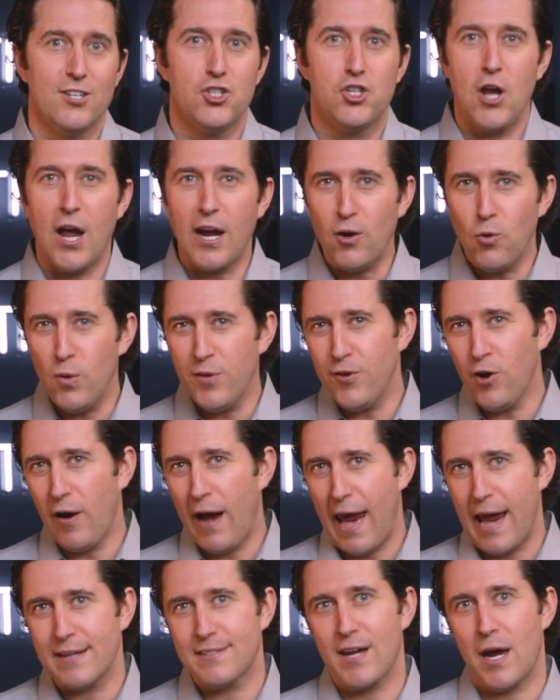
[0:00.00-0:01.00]
Check with your
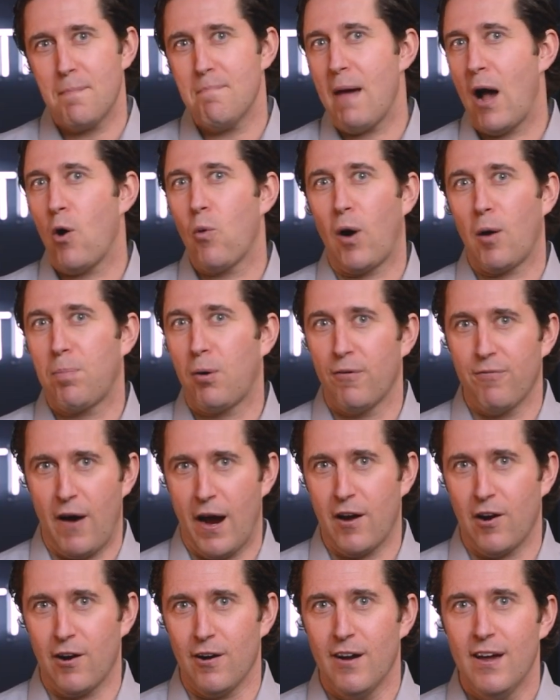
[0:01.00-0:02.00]
anti-malware
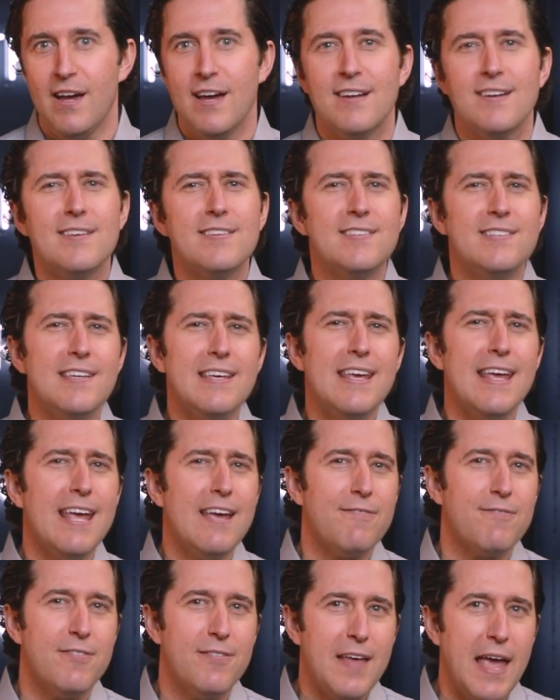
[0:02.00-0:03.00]
provider to see
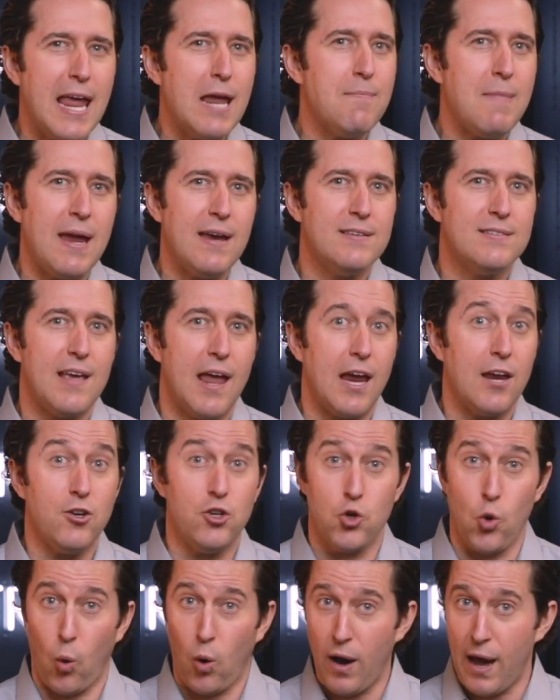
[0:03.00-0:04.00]
if they maintain
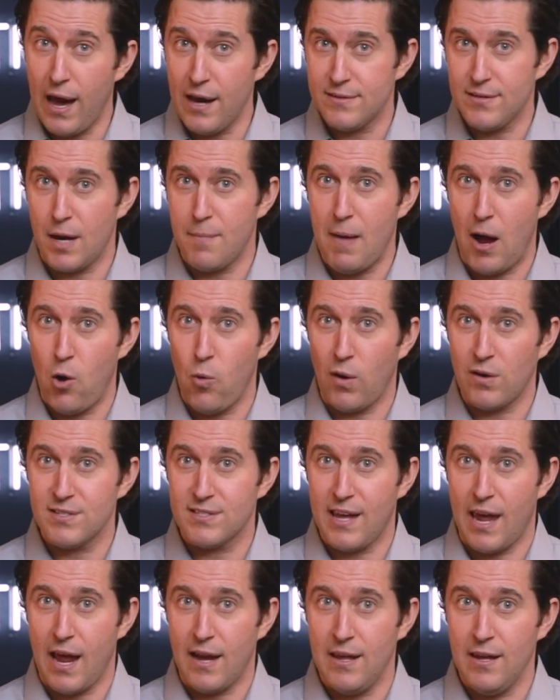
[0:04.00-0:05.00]
your anti-malware
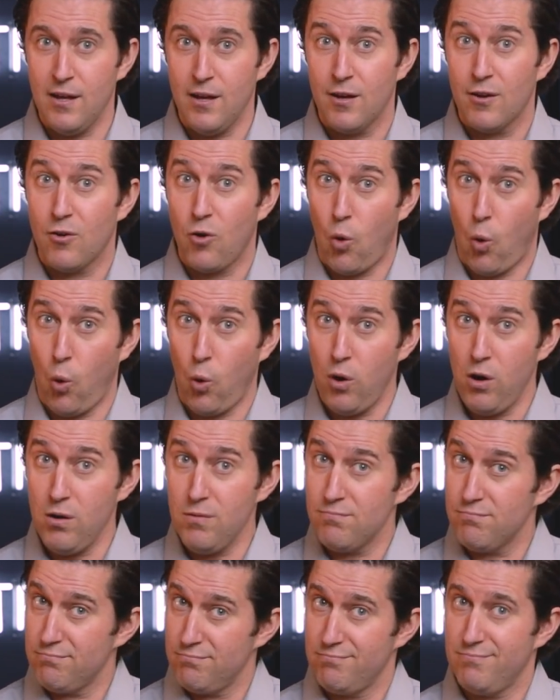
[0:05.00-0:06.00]
scanning or
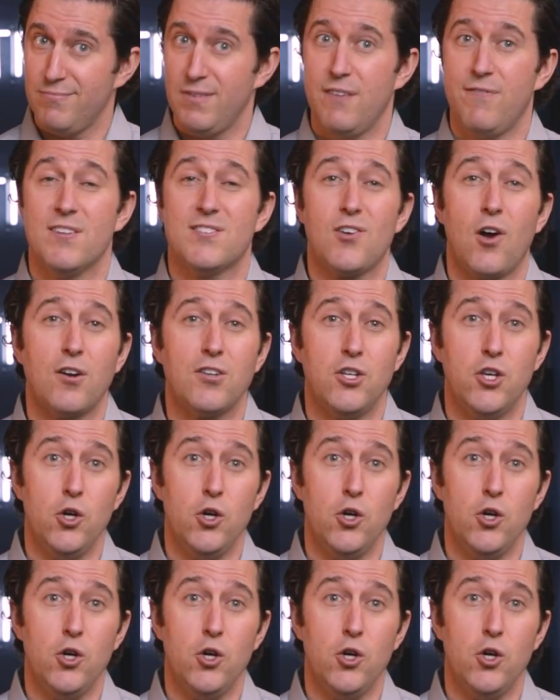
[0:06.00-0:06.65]
if it's on